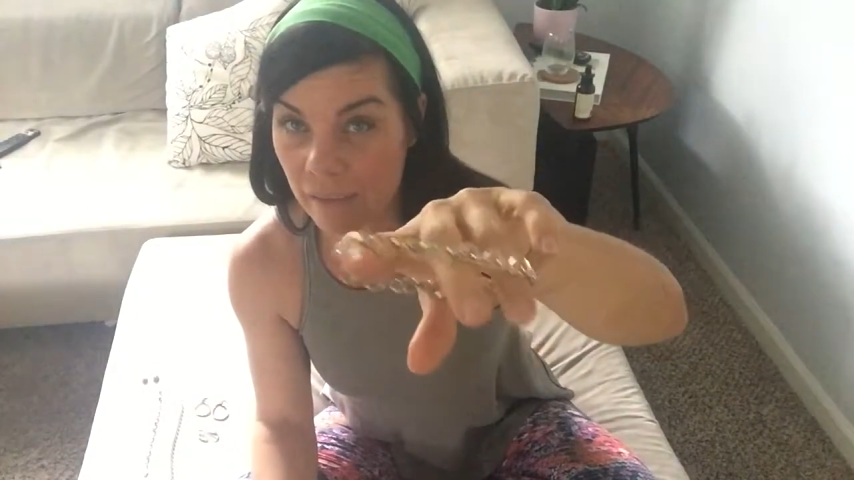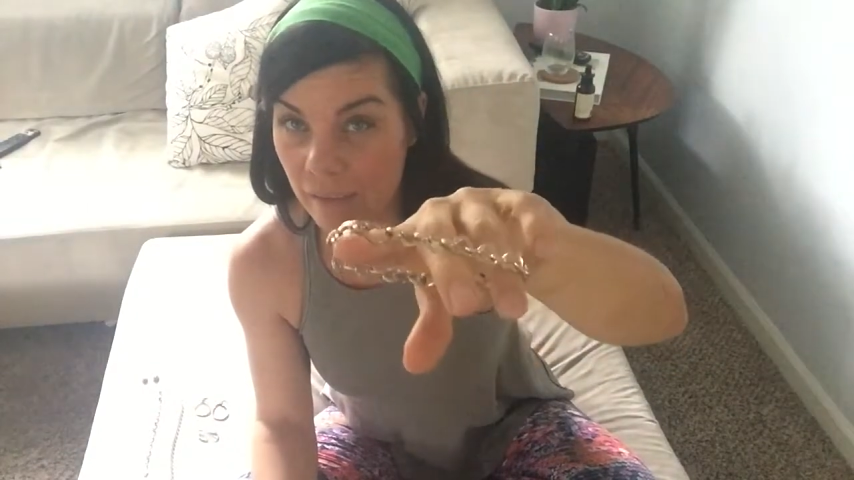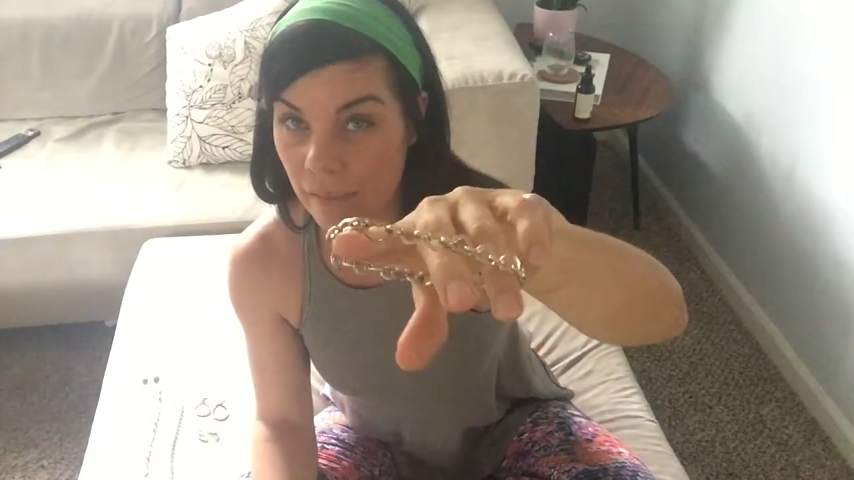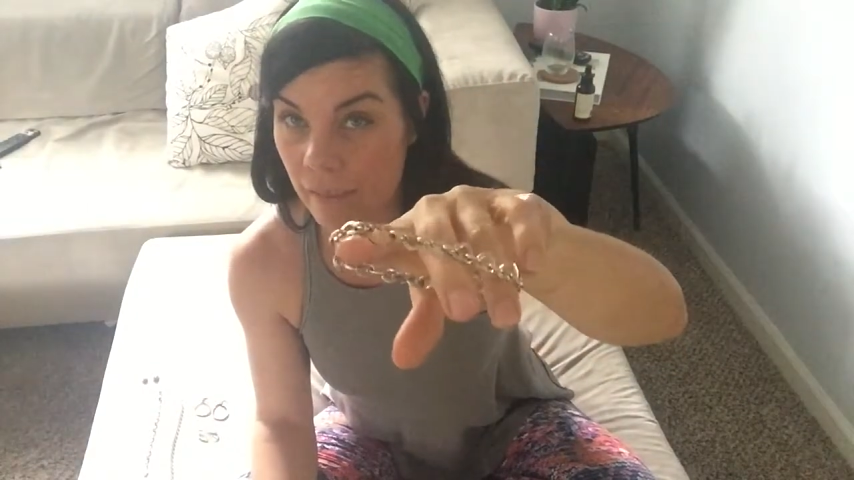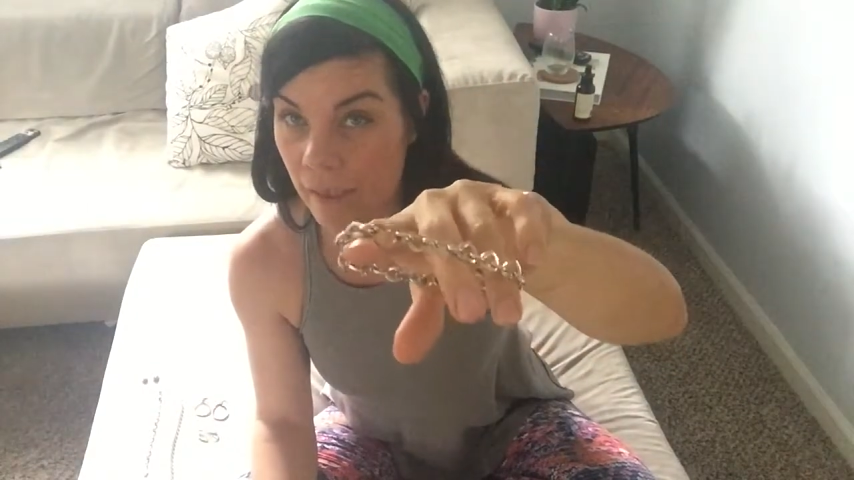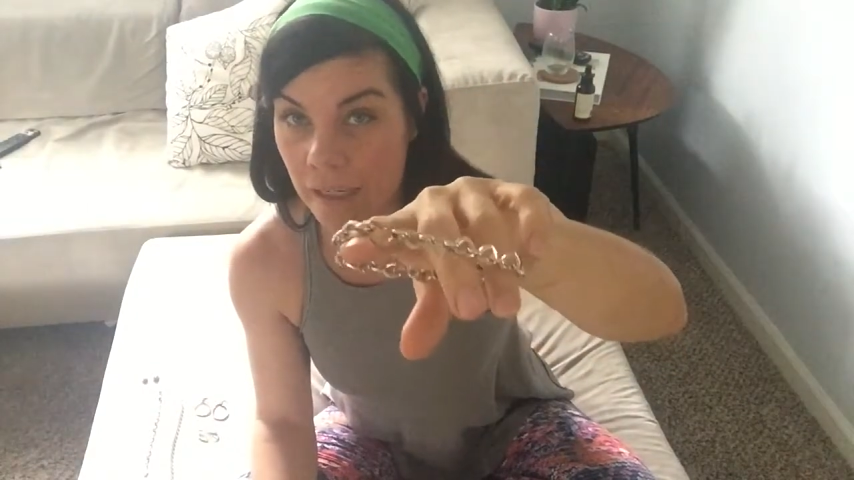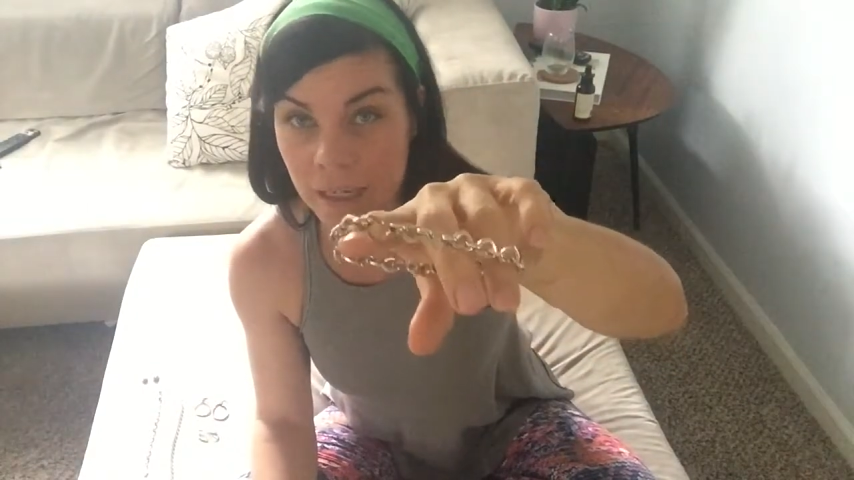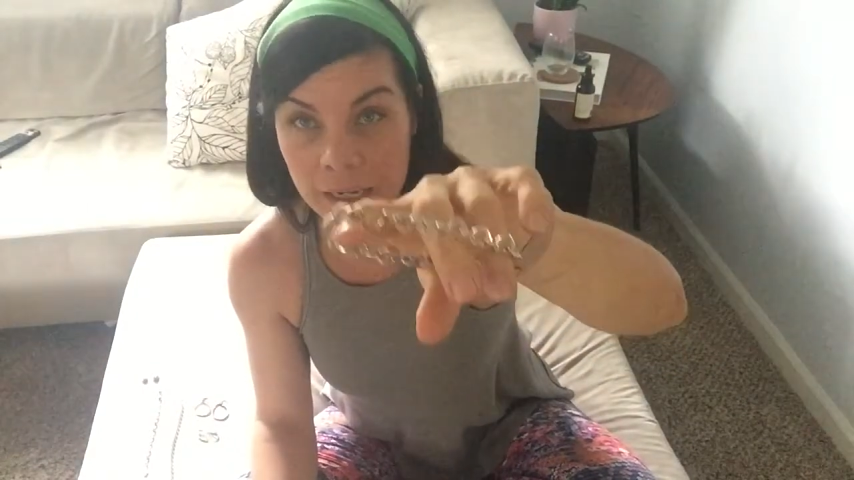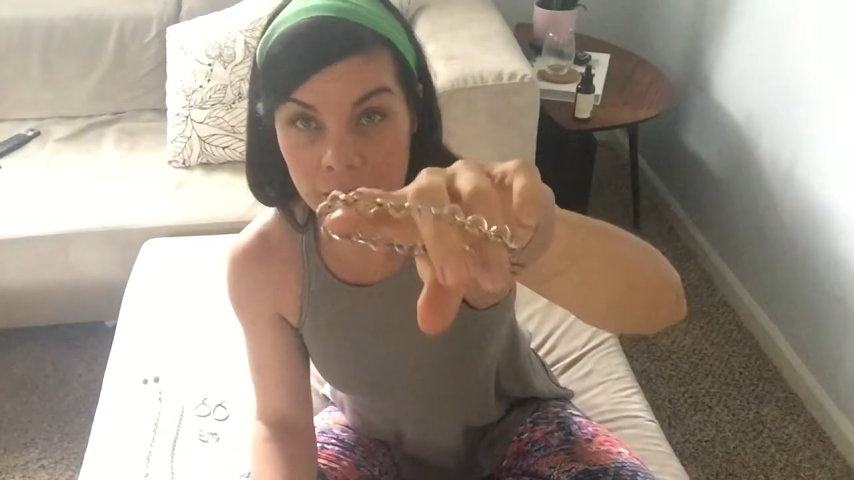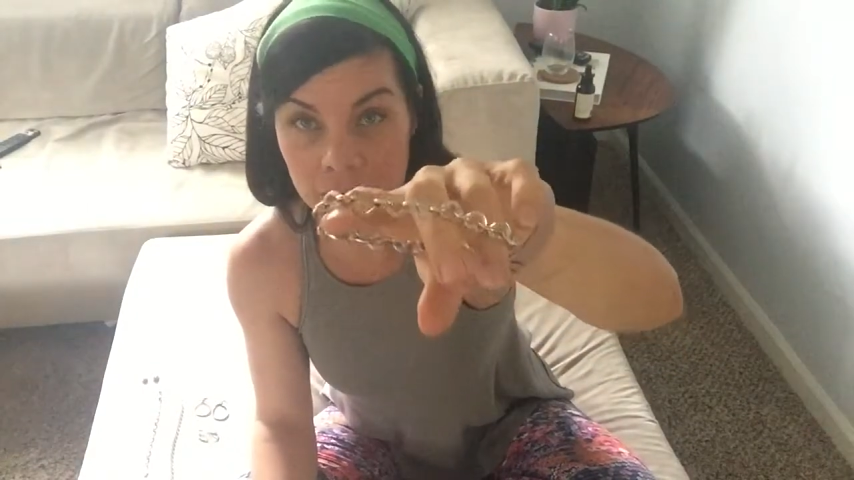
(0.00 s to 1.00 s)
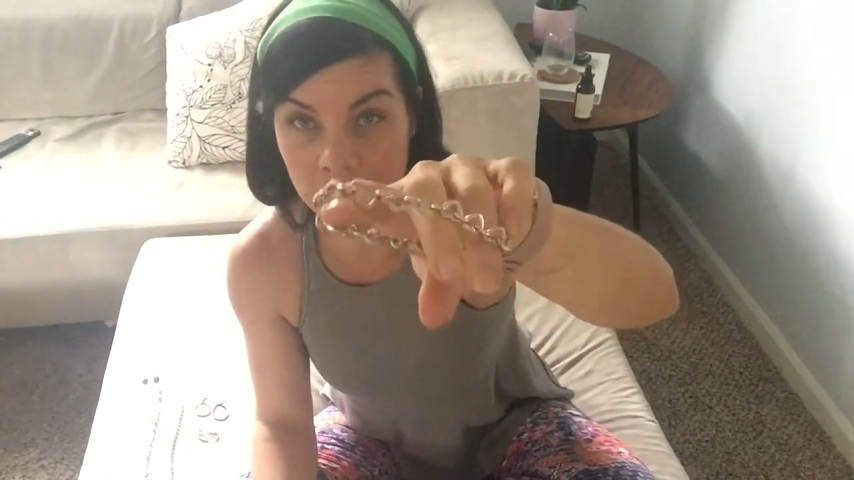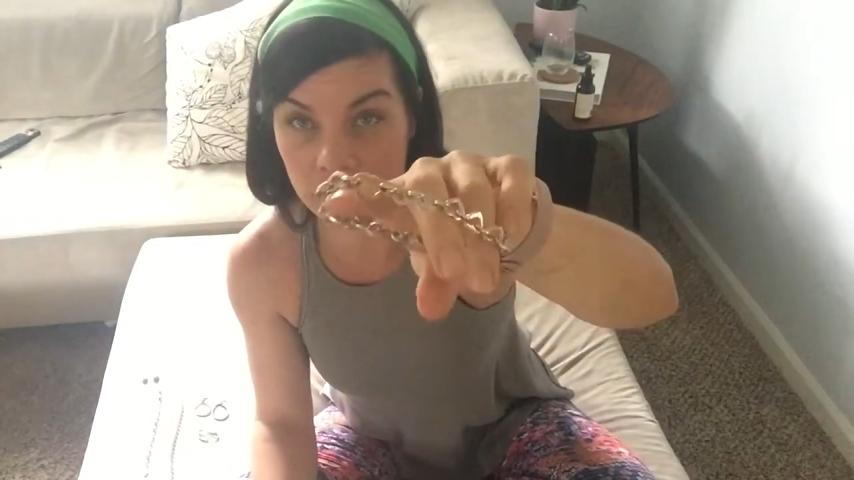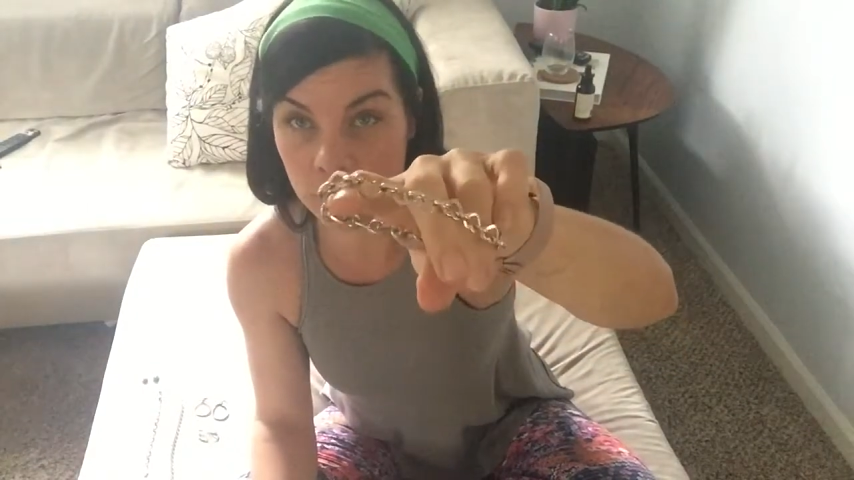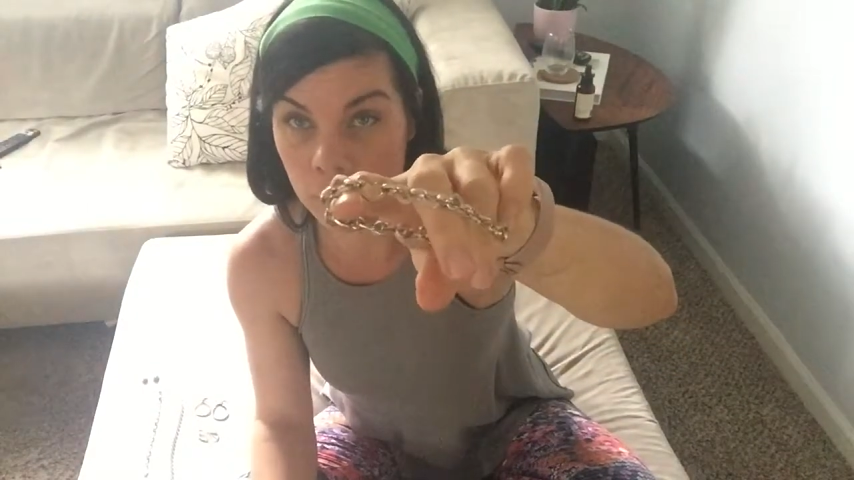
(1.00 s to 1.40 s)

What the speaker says: they can't find